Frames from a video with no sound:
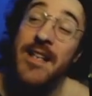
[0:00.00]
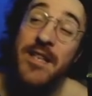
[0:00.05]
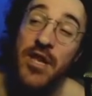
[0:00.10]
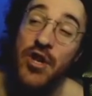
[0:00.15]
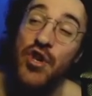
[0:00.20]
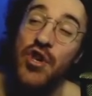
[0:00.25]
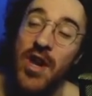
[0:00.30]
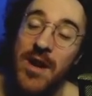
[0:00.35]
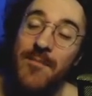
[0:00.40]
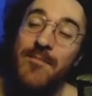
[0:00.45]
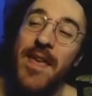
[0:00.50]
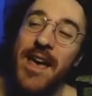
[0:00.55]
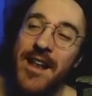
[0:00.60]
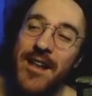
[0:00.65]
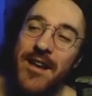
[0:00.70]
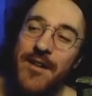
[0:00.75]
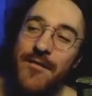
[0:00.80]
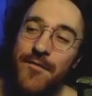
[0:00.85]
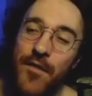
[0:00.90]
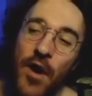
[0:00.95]
is a jump
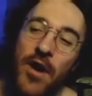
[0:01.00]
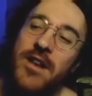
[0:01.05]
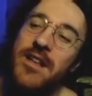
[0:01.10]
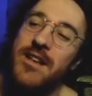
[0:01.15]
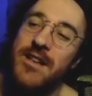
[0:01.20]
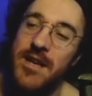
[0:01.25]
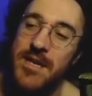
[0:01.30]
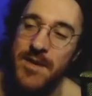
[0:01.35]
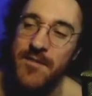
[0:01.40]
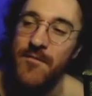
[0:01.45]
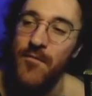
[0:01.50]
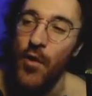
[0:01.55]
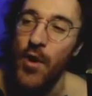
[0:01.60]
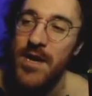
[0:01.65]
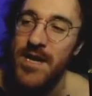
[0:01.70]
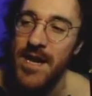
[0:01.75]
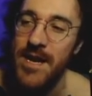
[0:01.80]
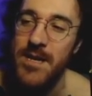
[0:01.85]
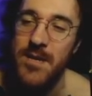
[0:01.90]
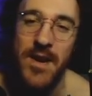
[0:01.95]
that Farnia does in
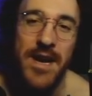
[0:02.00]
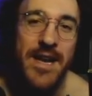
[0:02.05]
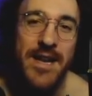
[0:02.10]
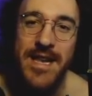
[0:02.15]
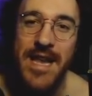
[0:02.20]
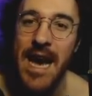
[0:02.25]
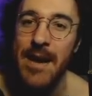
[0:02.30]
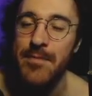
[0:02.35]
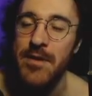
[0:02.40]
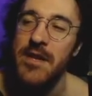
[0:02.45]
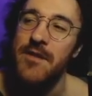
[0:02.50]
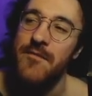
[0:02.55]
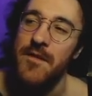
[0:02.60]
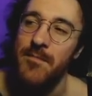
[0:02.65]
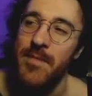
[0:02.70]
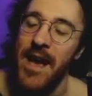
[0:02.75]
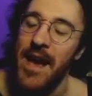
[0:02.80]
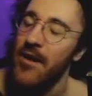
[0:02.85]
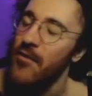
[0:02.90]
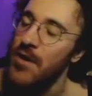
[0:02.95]
Vortex, so I adapted it
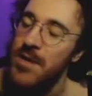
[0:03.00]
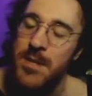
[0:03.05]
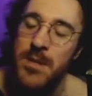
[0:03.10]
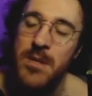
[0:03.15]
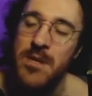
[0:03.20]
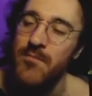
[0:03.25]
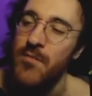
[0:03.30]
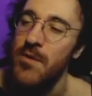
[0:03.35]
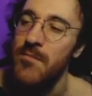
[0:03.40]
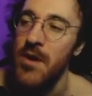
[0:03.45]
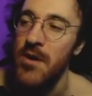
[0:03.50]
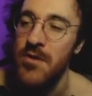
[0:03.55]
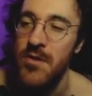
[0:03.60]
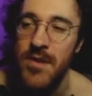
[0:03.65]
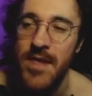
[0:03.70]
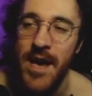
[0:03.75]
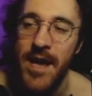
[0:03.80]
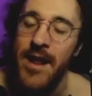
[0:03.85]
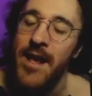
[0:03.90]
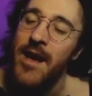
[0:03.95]
from that. Chris and Saboom don't
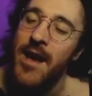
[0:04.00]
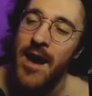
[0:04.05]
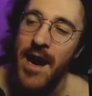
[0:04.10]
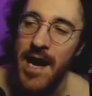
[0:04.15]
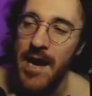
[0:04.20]
do that.